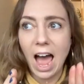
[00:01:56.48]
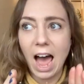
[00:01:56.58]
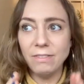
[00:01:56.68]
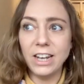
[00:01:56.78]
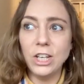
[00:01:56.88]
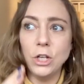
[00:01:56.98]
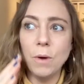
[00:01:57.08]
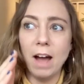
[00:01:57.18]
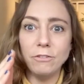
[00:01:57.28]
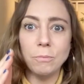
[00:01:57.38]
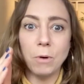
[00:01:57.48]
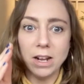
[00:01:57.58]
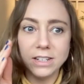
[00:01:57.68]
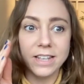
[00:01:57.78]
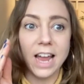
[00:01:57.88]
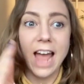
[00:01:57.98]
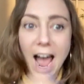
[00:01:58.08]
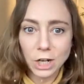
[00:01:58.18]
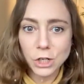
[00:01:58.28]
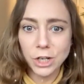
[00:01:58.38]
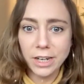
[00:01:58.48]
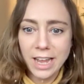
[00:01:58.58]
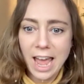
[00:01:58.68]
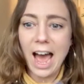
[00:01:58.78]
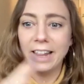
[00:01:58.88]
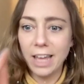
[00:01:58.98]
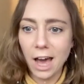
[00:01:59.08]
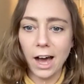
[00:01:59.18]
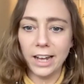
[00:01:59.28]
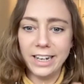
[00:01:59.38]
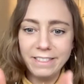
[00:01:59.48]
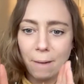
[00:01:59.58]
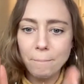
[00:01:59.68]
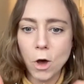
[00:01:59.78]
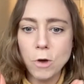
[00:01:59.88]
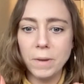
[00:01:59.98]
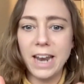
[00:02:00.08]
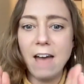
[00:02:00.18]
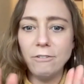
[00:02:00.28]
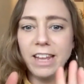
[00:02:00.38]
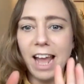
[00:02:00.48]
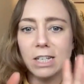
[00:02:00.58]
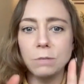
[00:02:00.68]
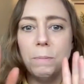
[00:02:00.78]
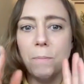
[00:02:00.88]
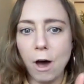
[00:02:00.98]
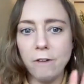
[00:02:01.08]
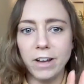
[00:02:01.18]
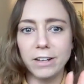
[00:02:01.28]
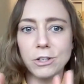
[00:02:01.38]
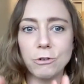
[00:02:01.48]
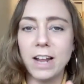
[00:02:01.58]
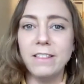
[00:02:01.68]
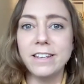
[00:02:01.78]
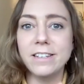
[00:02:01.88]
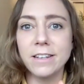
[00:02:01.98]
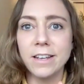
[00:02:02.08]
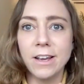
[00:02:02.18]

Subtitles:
And then you have to say action and cut. And in that moment, everything has to be perfect to create this